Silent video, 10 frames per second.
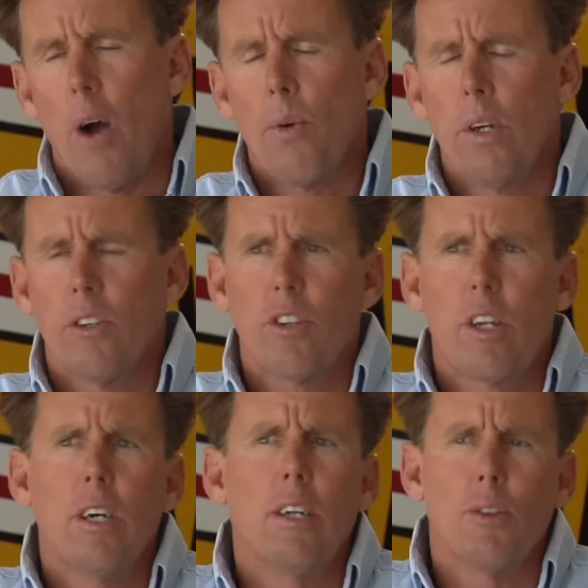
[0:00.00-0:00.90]
A real
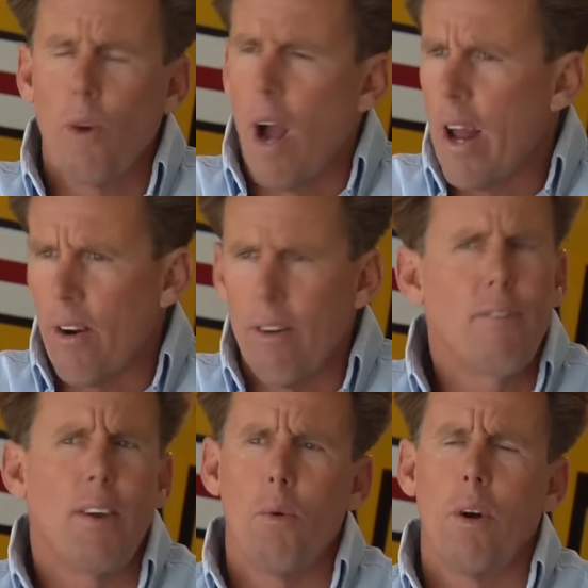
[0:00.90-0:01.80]
skilled rider,
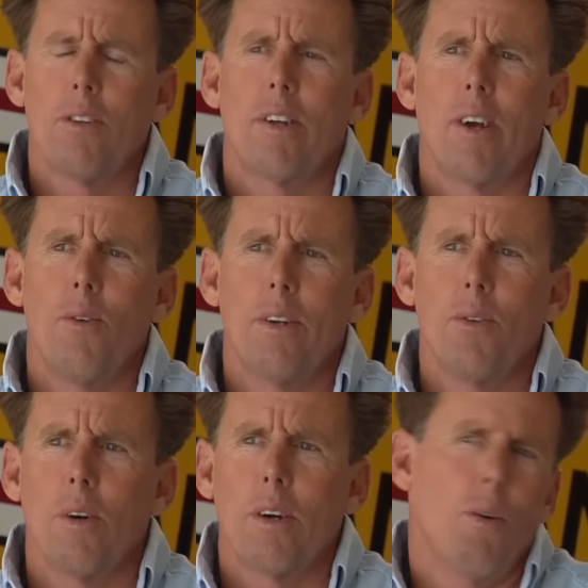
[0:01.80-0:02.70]
if he wants to go into a